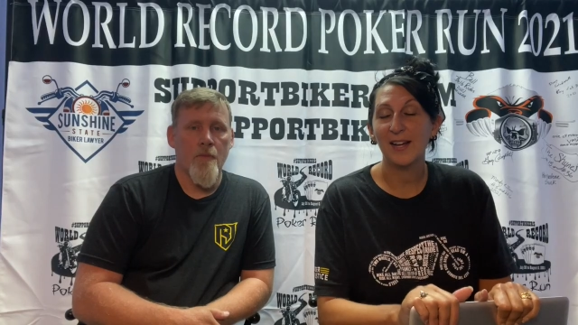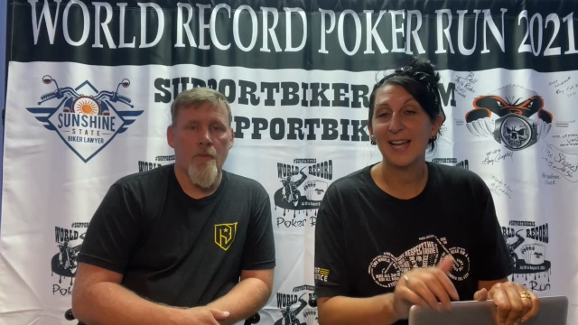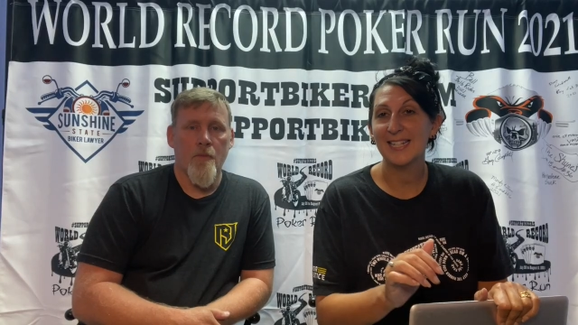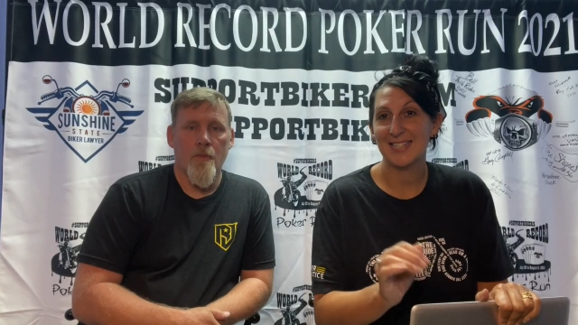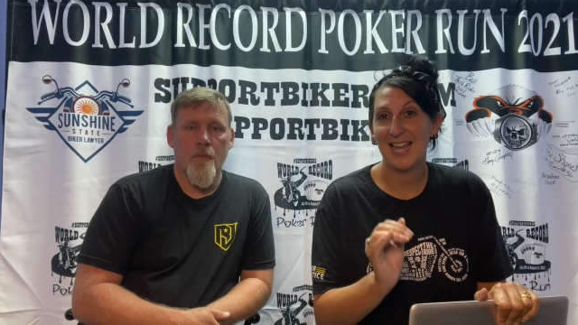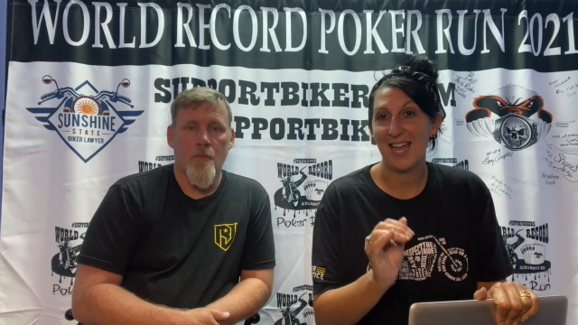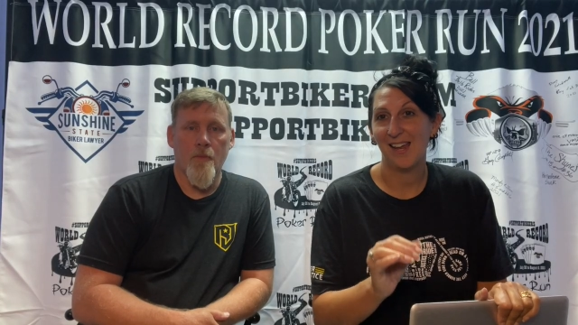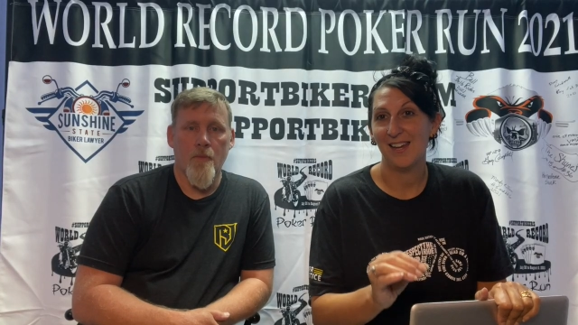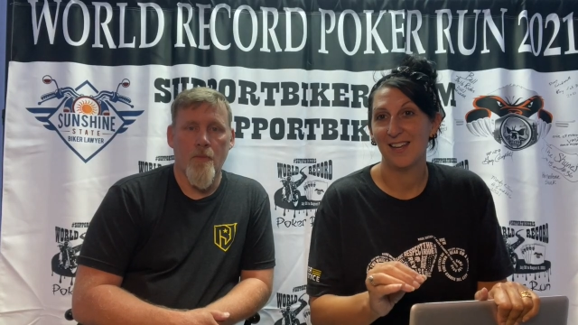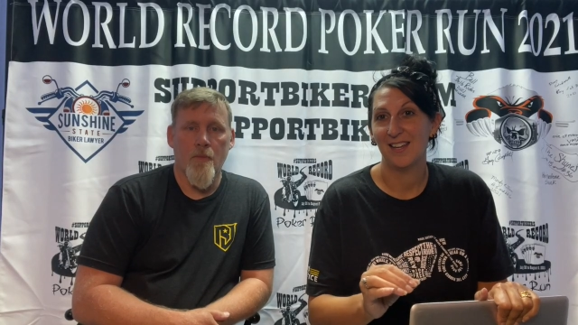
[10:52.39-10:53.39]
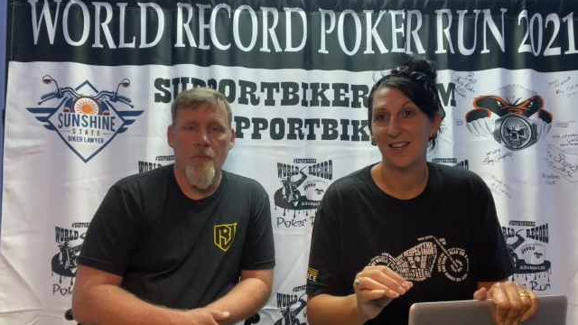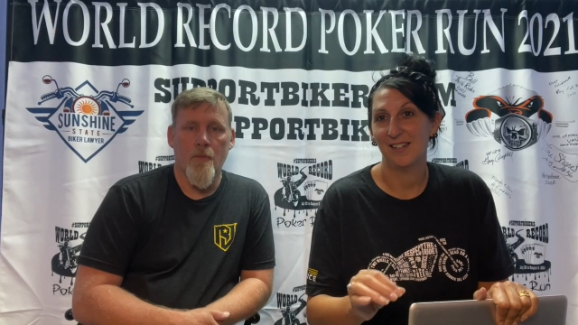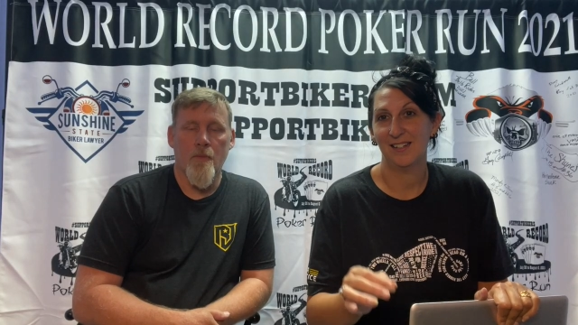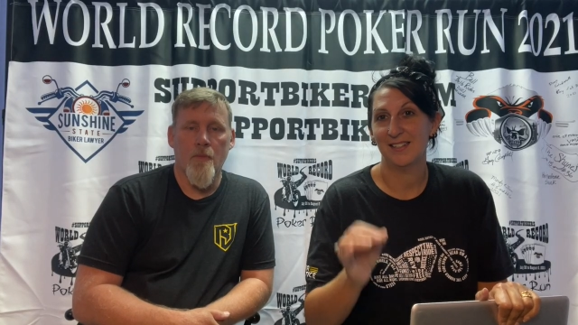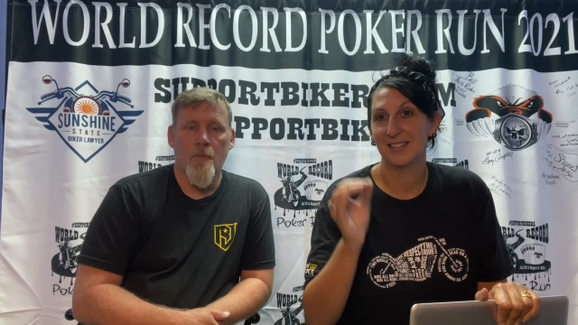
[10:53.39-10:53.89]
Speaker 1: I gotta say
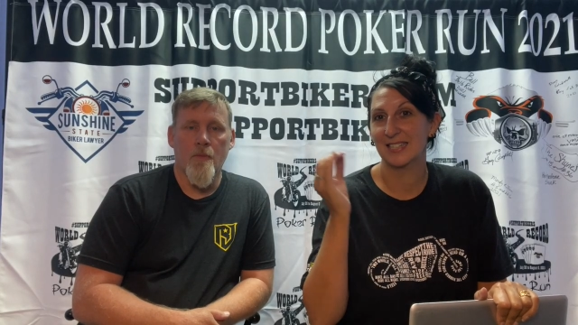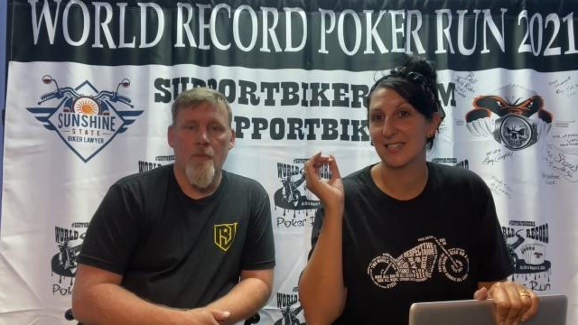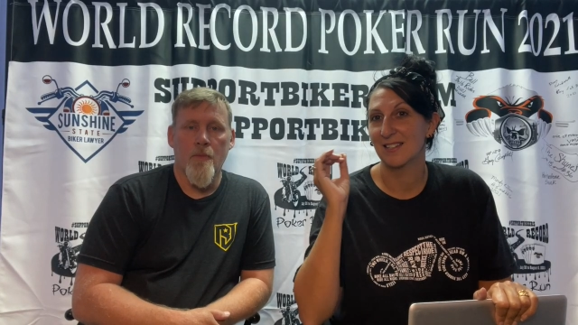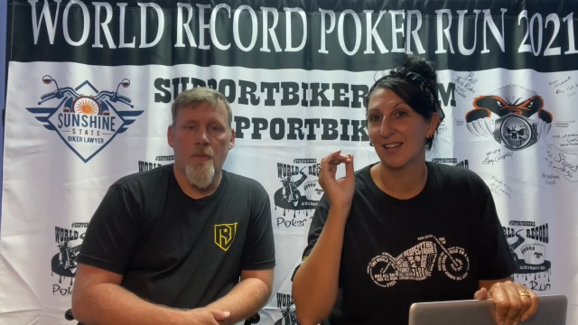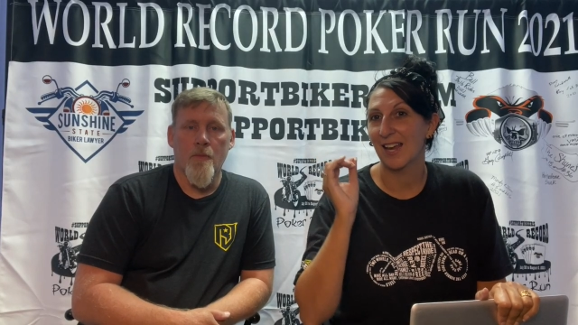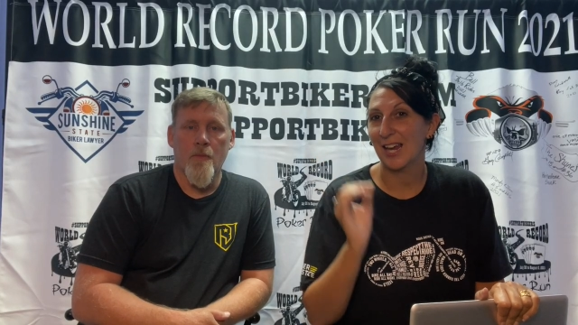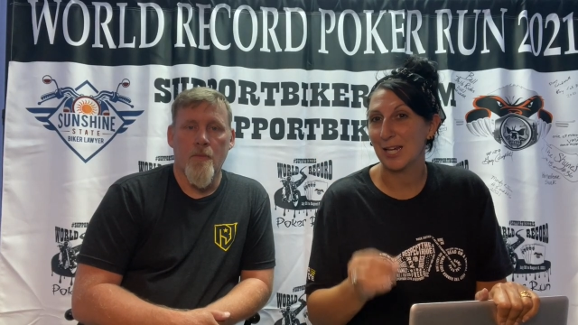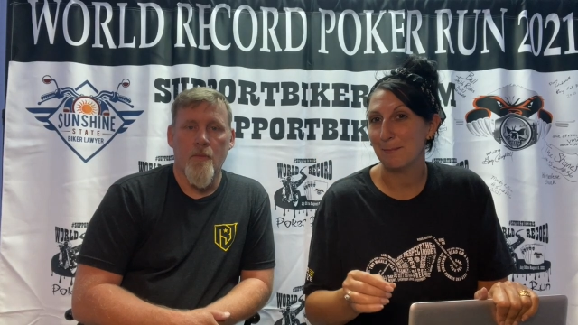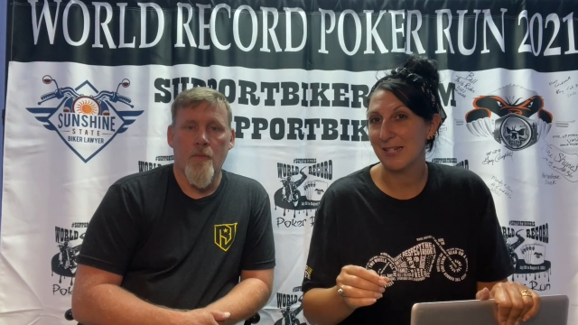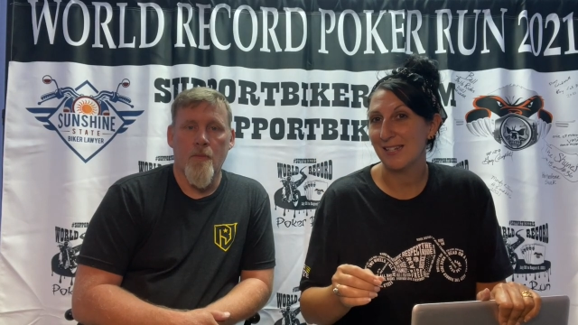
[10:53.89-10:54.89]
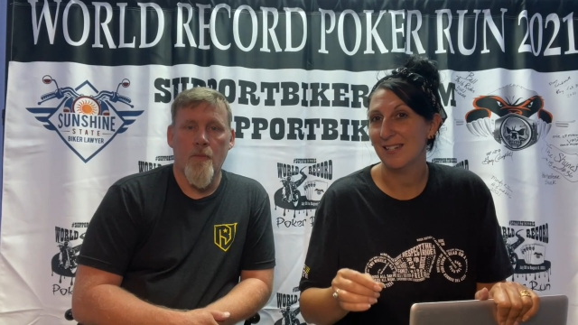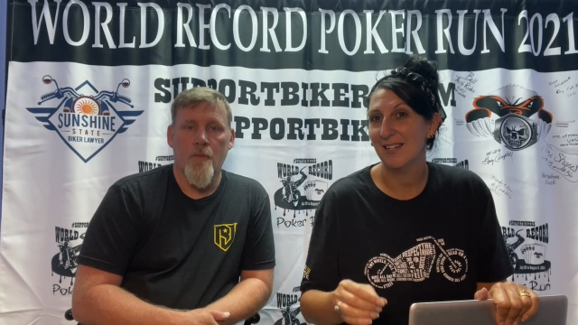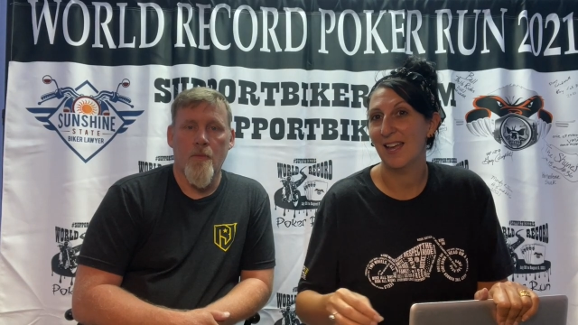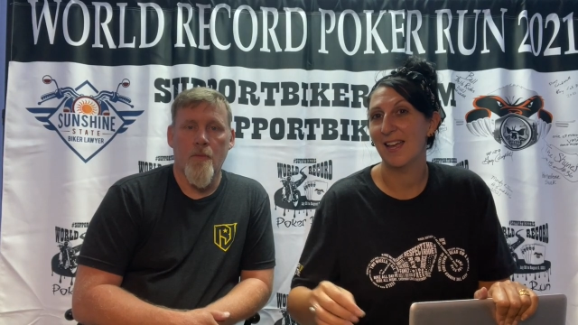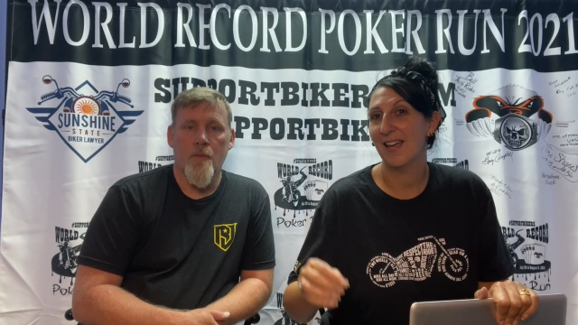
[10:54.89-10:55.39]
is
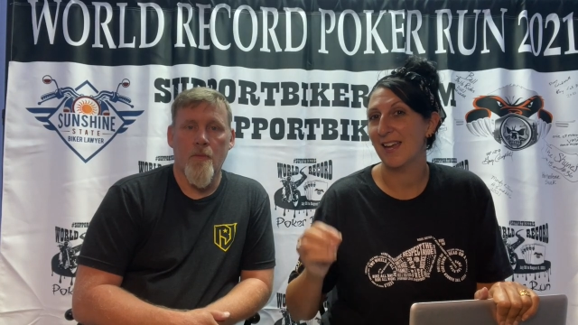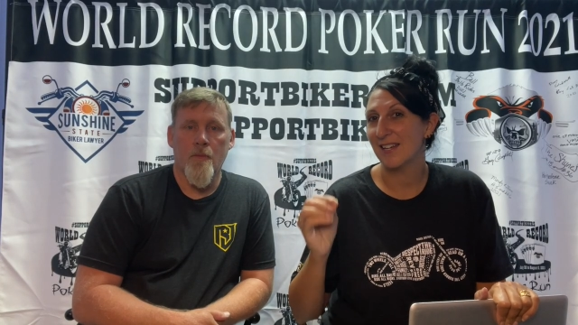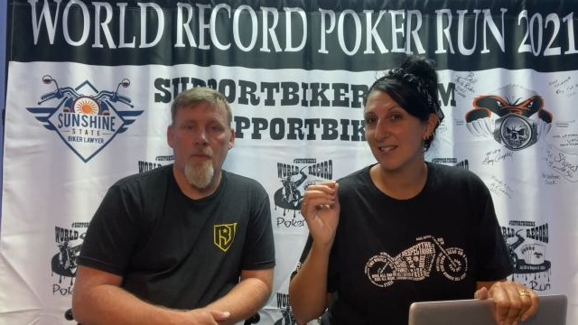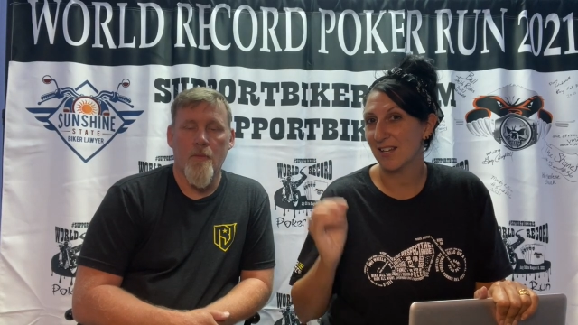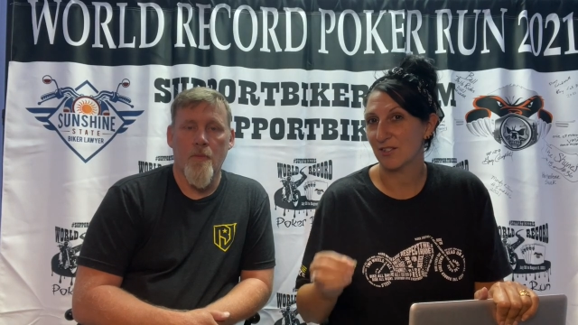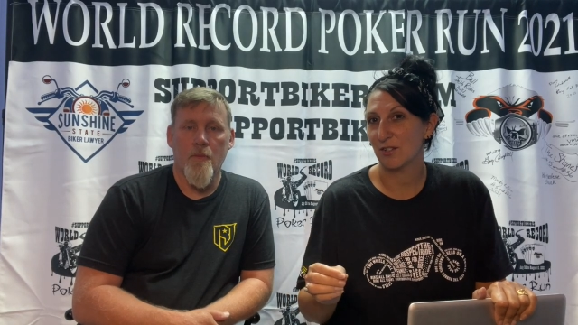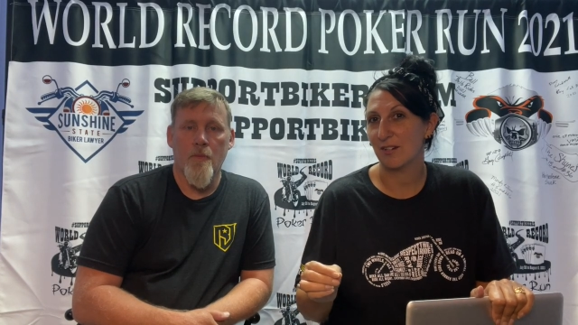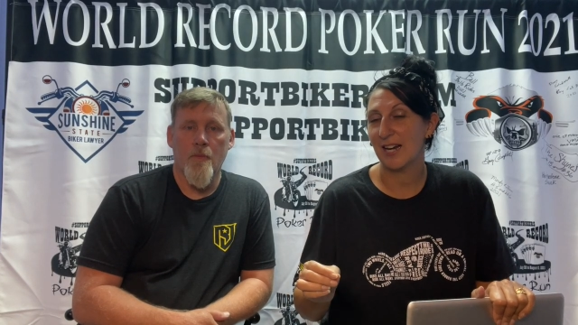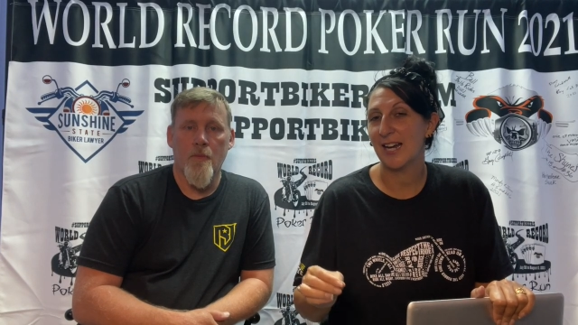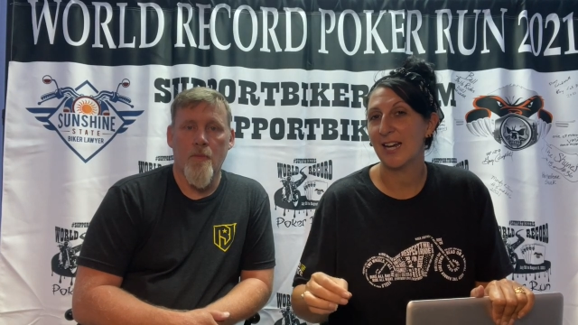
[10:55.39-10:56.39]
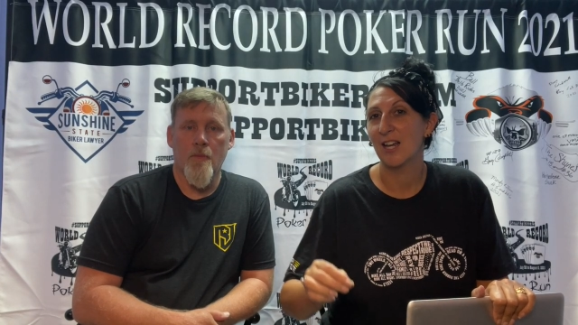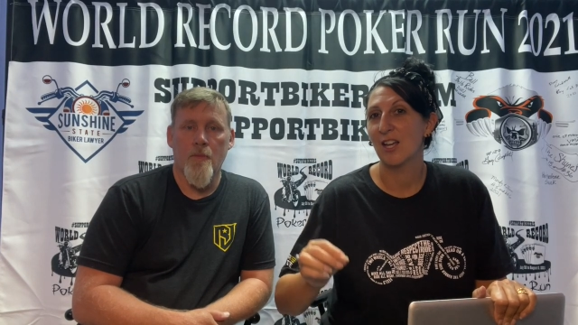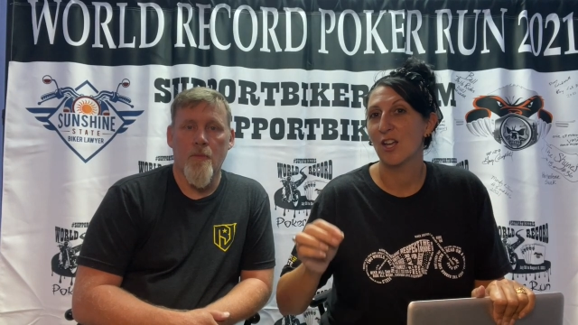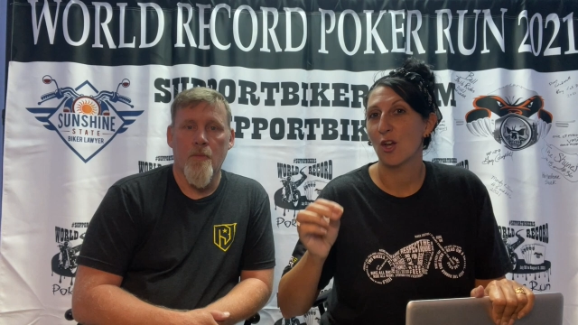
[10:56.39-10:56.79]
Amy and Desiree